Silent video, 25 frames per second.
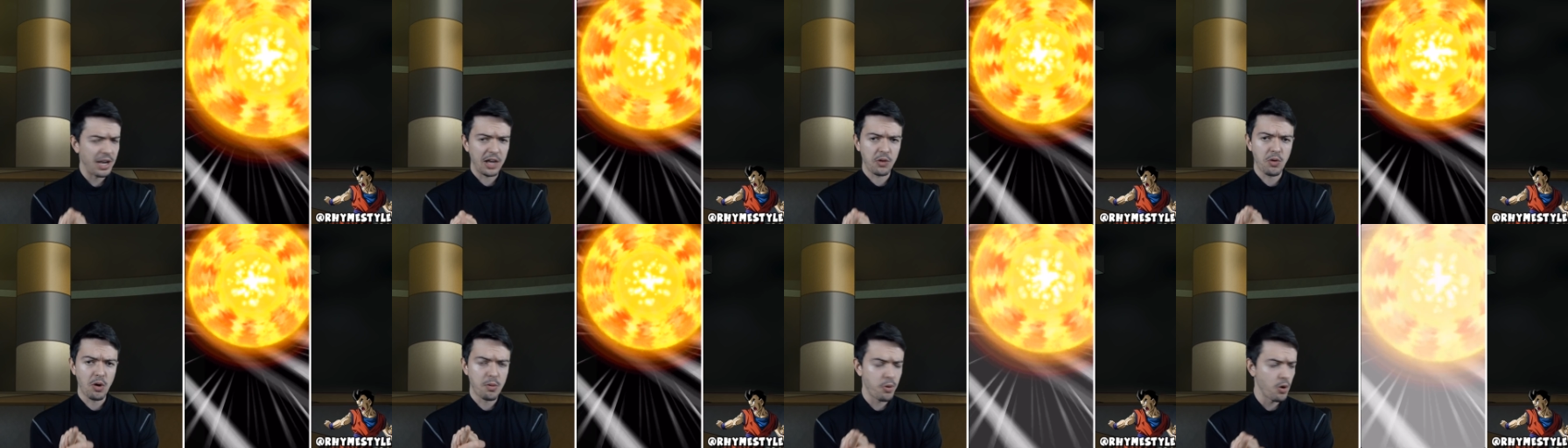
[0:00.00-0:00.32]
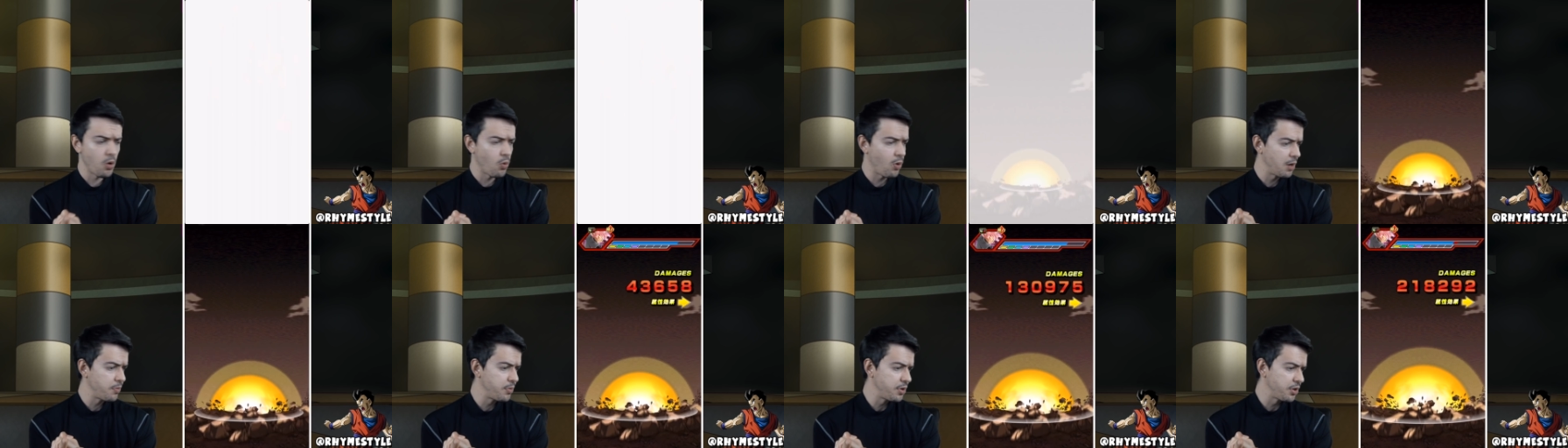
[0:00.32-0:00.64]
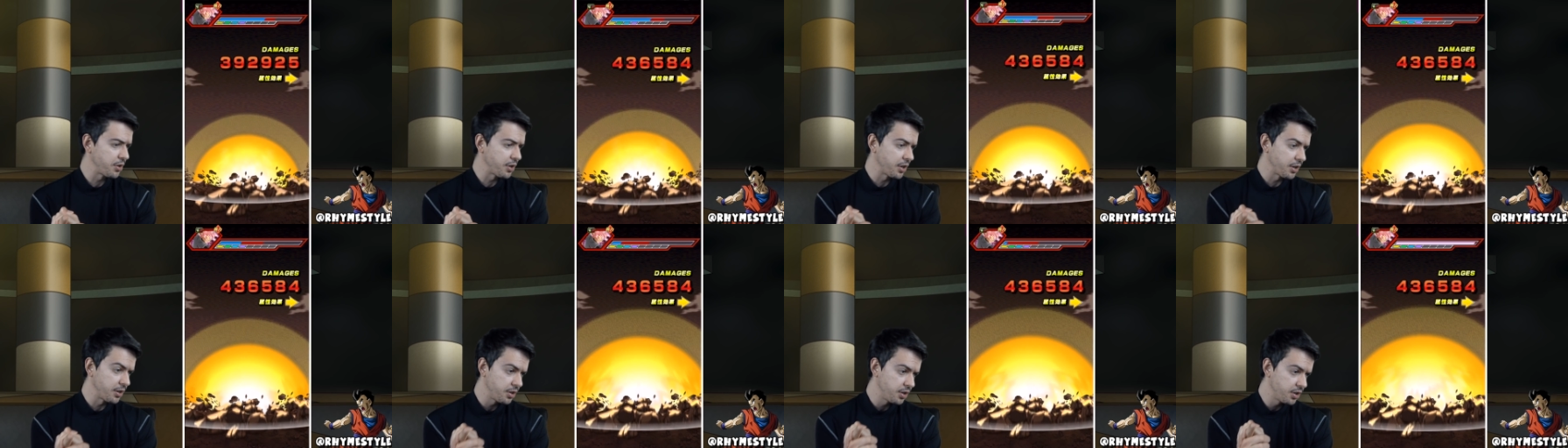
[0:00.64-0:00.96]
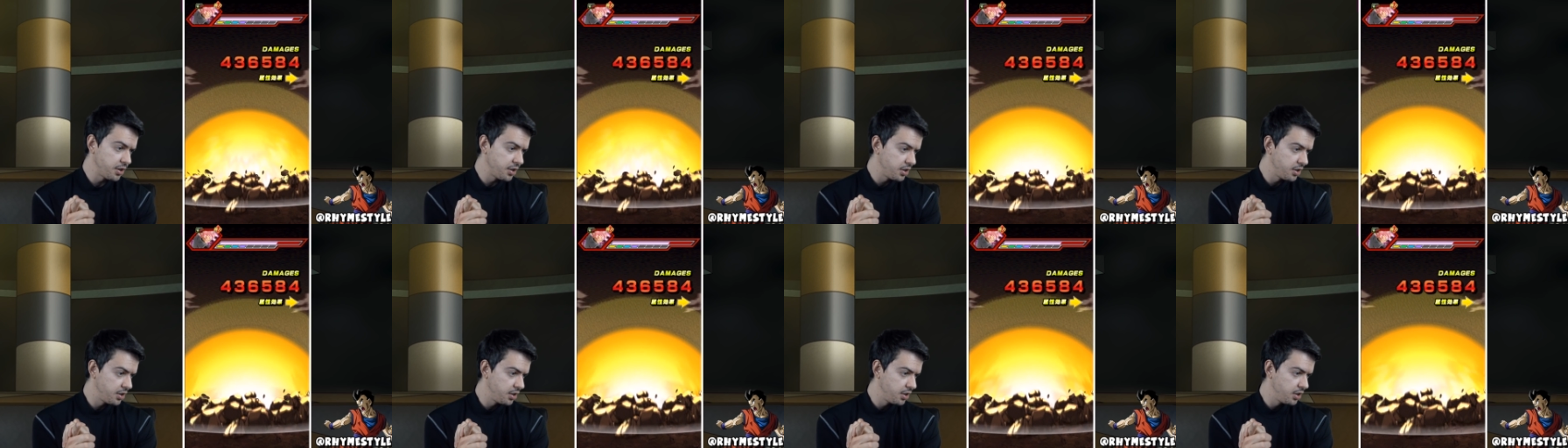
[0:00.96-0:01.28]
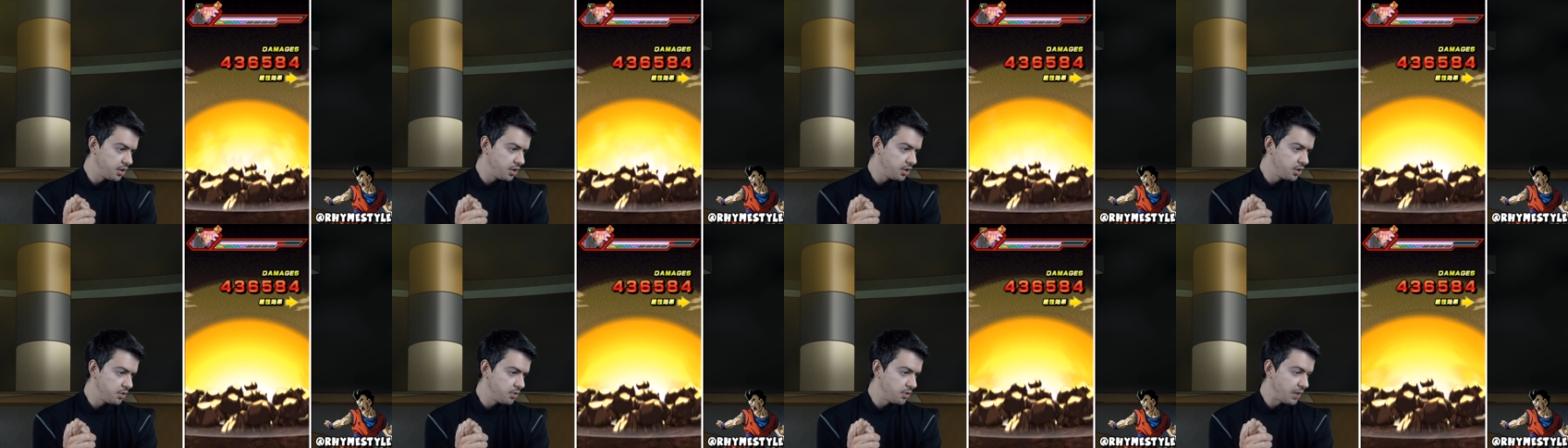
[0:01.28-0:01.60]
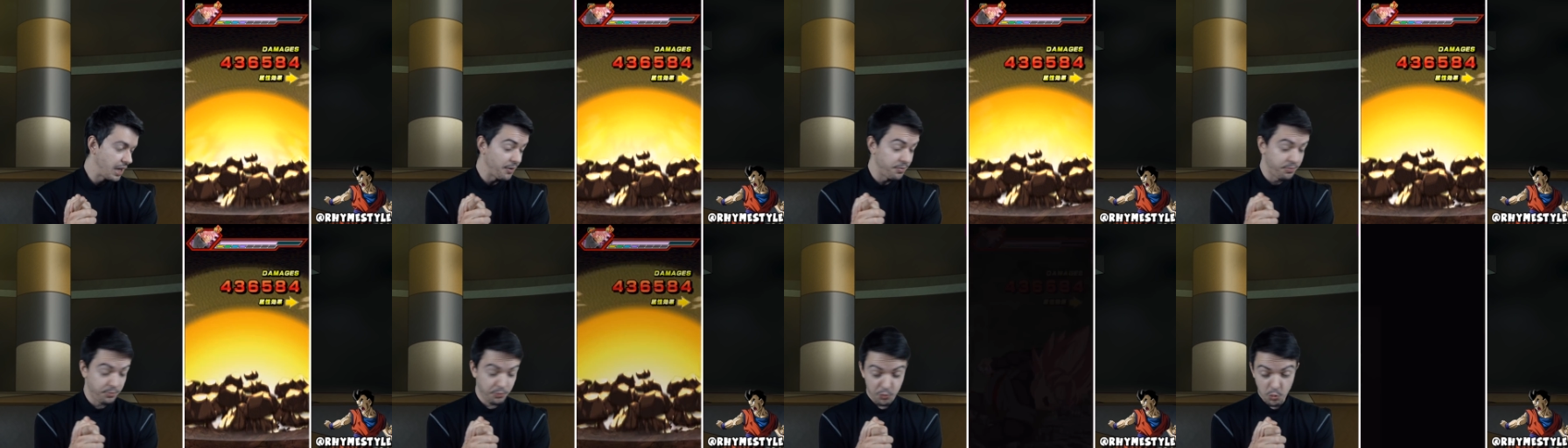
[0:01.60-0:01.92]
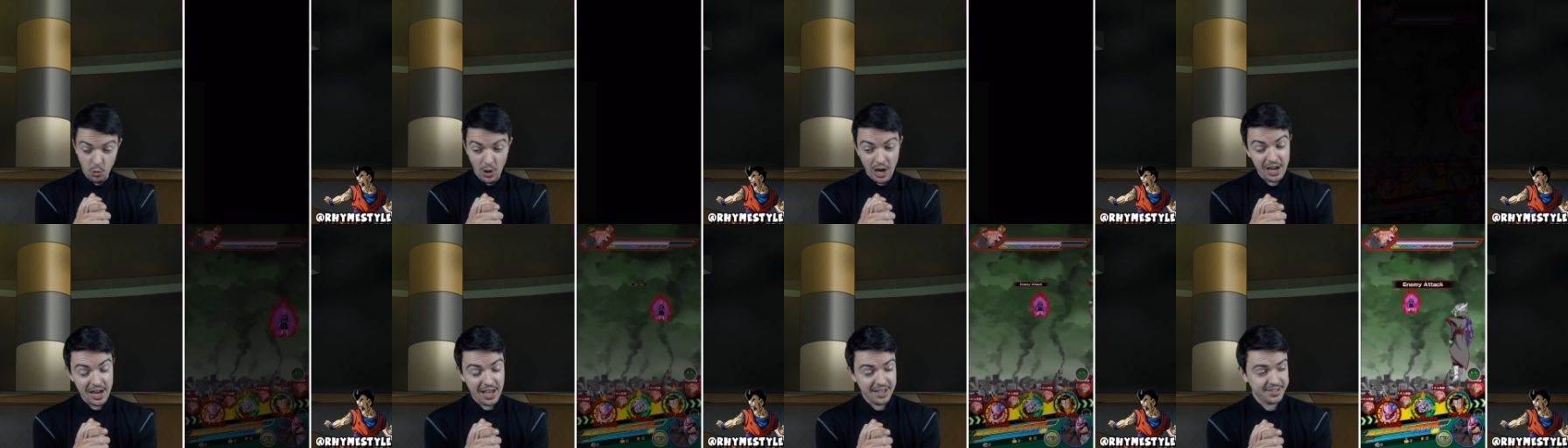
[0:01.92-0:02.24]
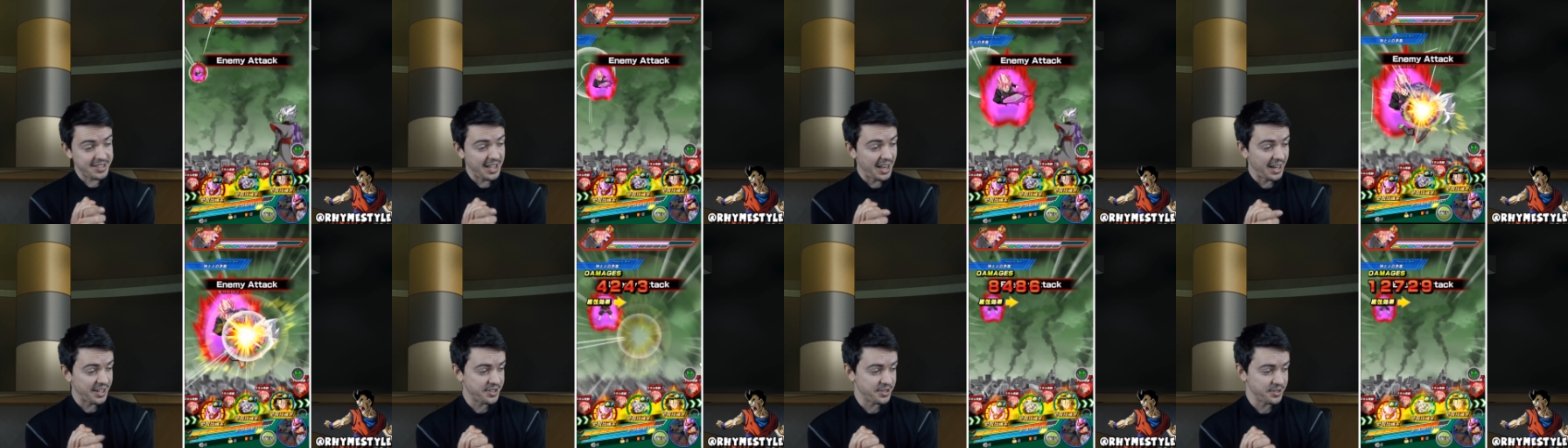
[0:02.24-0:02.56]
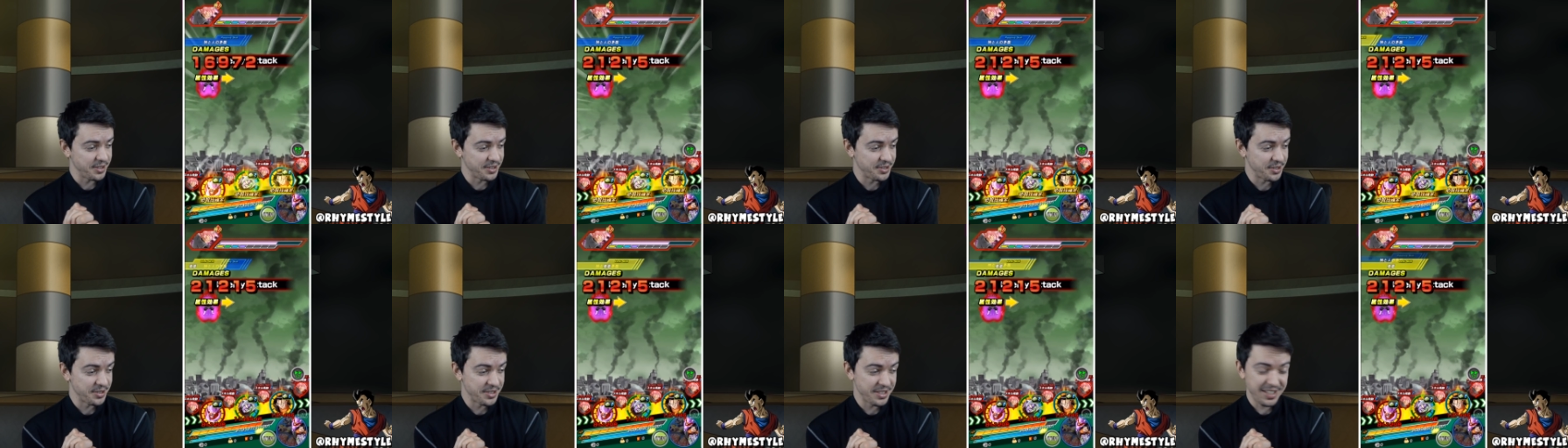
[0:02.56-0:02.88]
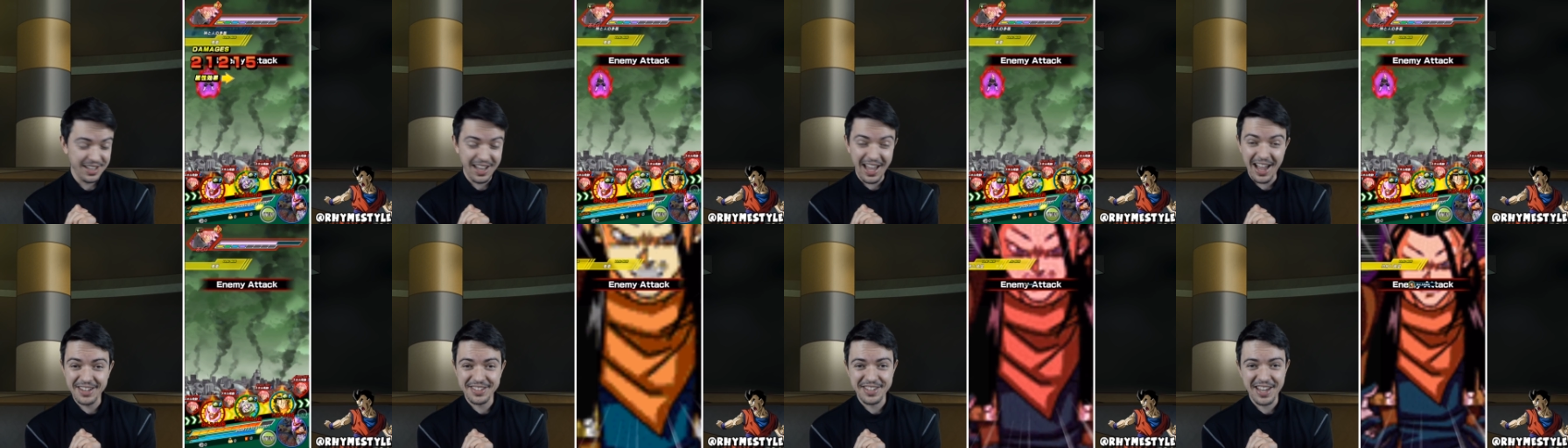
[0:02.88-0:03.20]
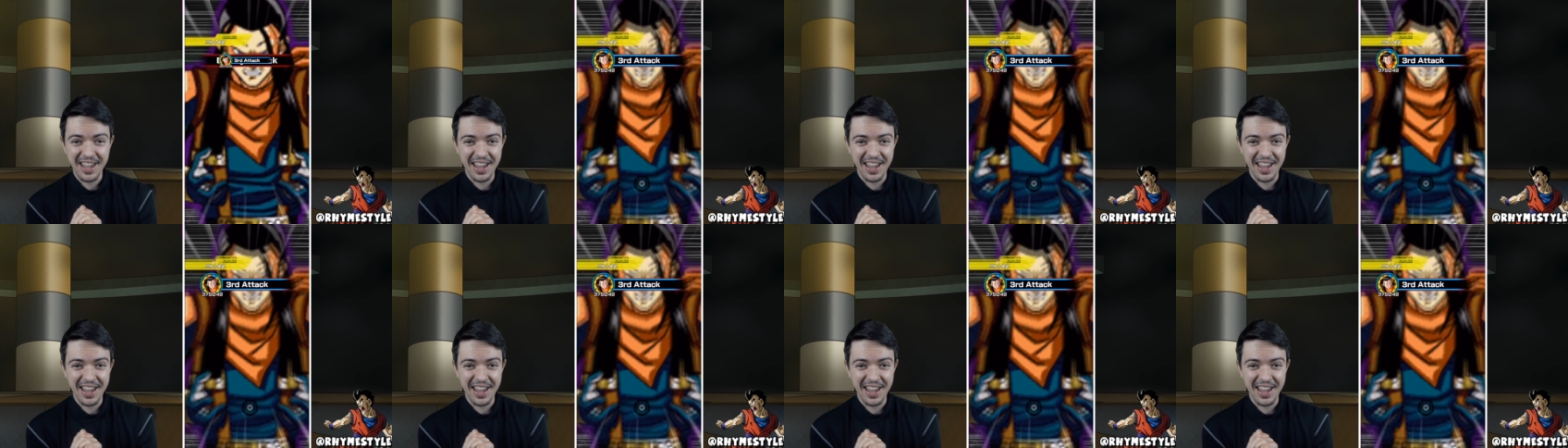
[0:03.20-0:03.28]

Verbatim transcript: be like 1.1 million. Way less, actually. So he's a lot